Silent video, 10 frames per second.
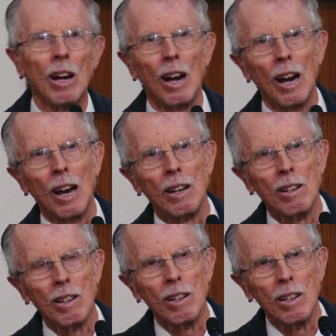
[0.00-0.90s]
and
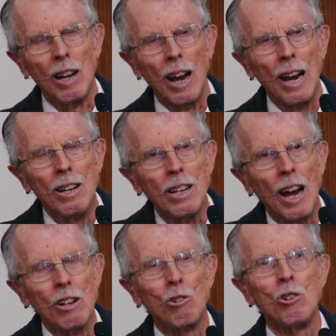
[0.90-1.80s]
the anti
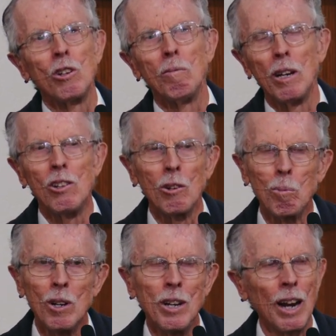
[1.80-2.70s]
estrogen means it
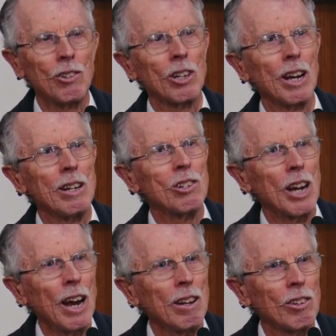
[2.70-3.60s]
protects against
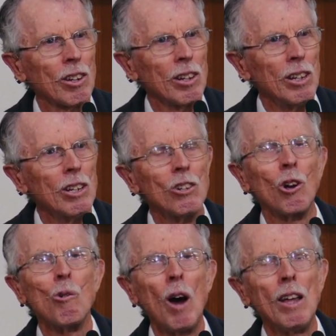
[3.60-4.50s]
cancer. So
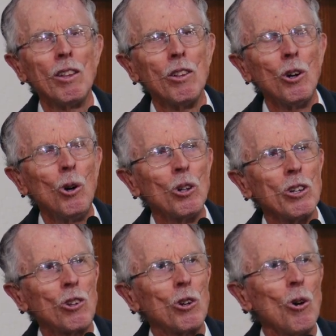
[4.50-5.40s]
rather than all
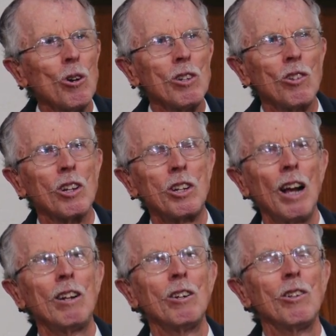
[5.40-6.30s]
these stories that
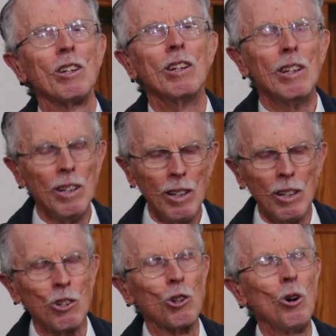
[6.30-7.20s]
tell you that
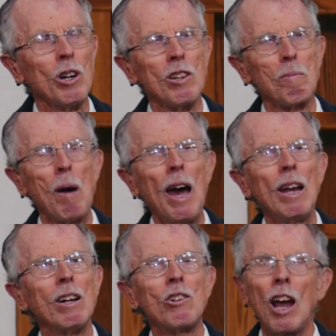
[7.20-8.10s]
soy is
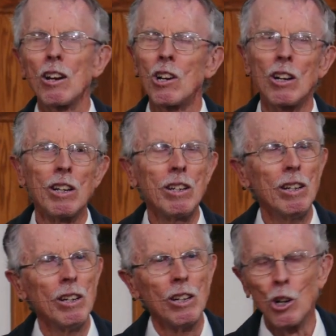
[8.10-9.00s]
bad, it's actually
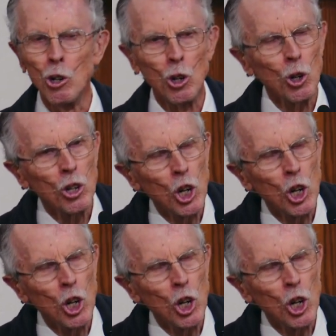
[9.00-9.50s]
good, good,